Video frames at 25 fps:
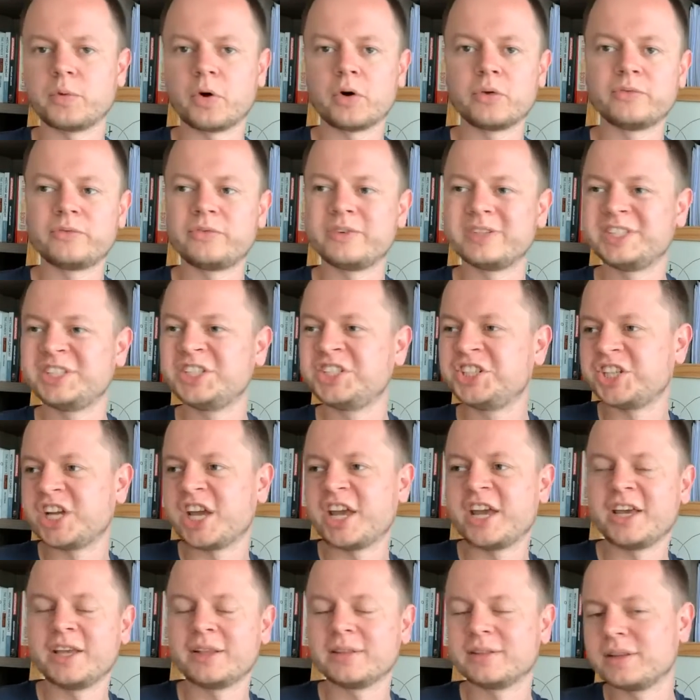a
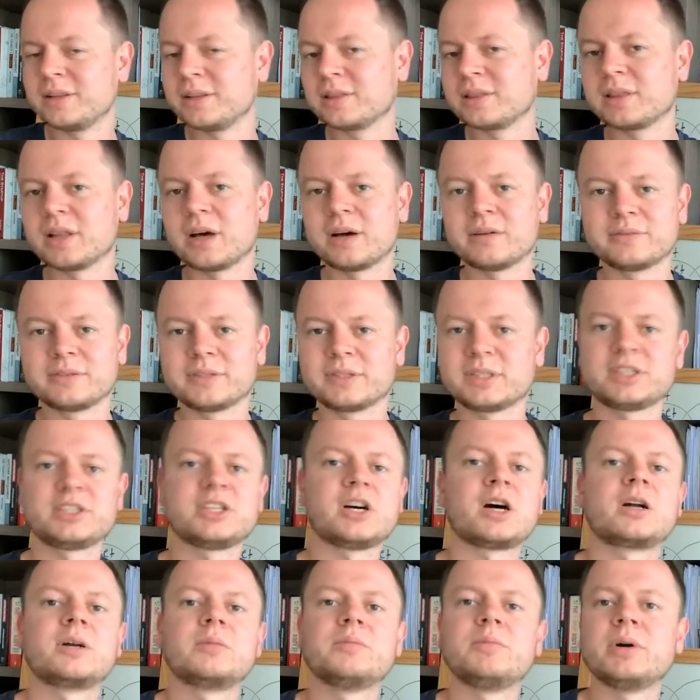Jane that loves
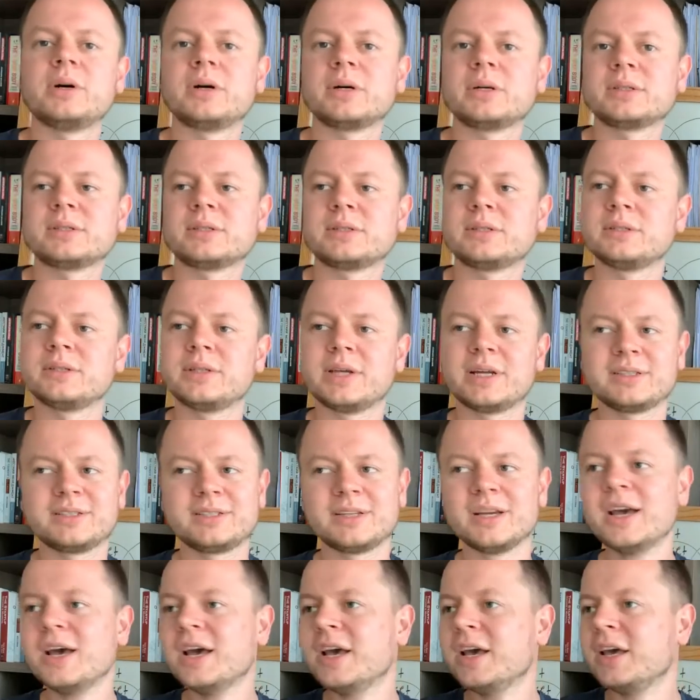Starbucks, that
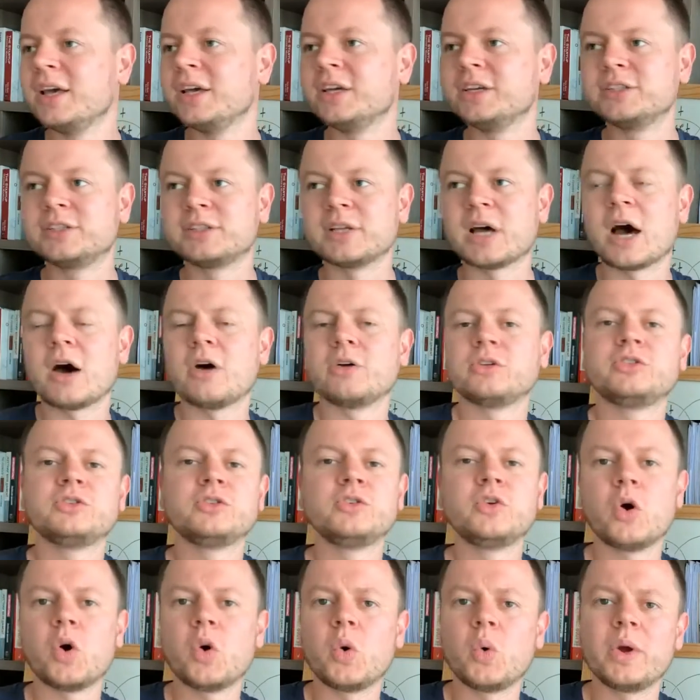is
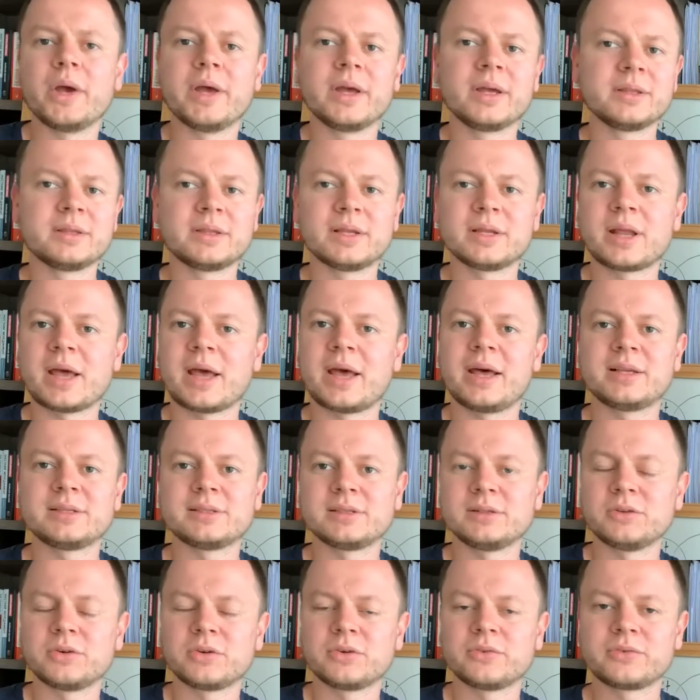outgoing, that has
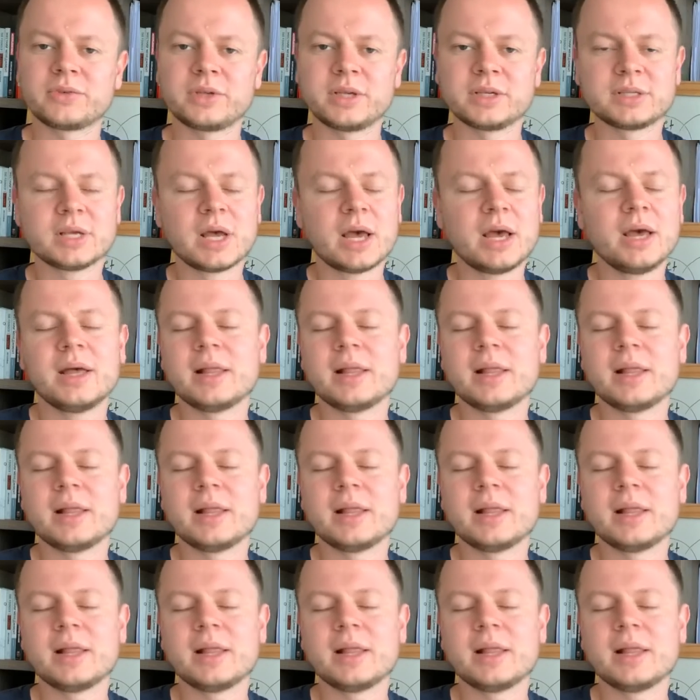a lot of kids.